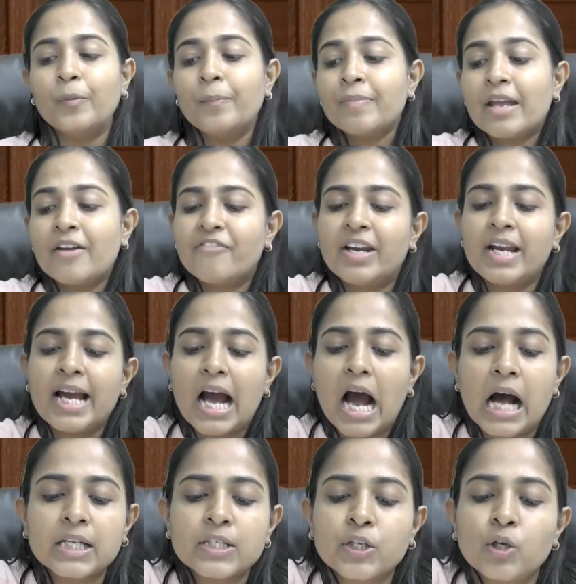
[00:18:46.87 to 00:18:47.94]
When I
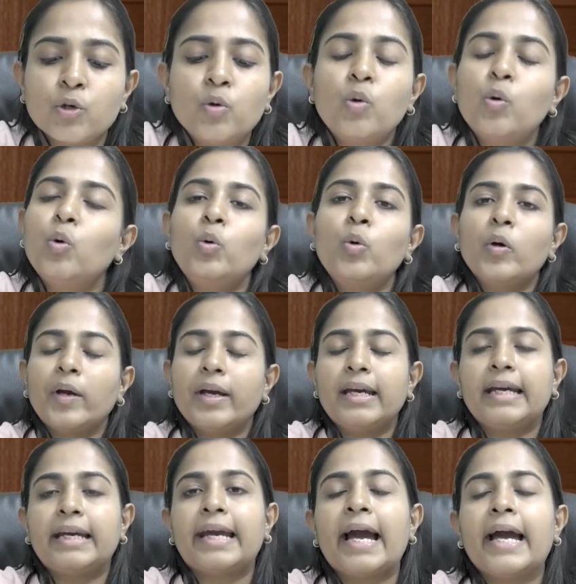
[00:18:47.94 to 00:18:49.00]
ask you who
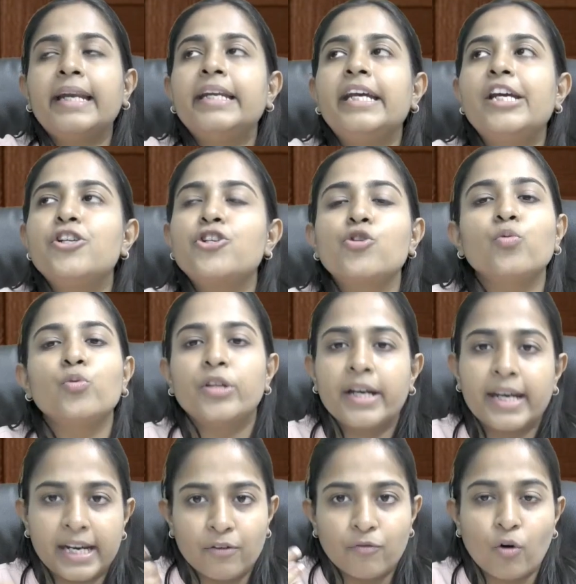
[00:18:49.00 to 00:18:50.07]
can issue
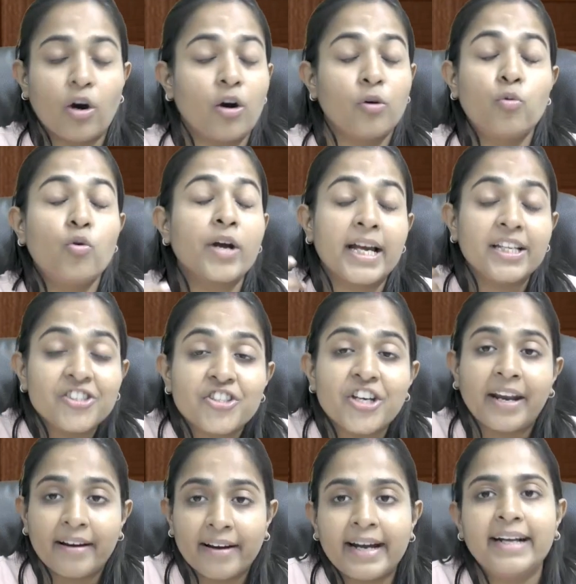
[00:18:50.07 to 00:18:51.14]
who can
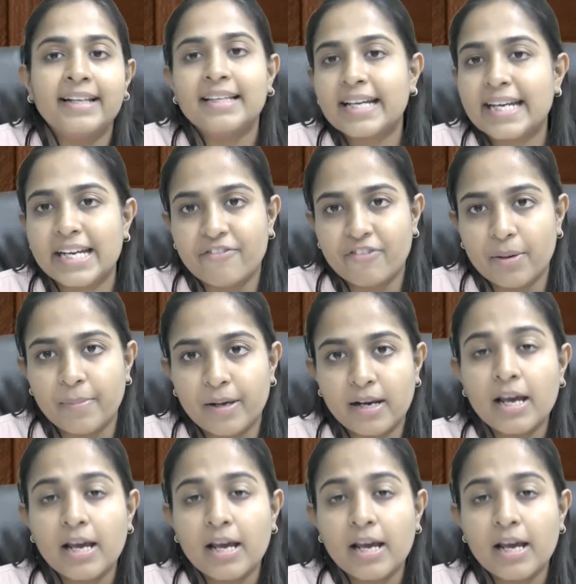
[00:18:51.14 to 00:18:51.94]
generate the e-way bill.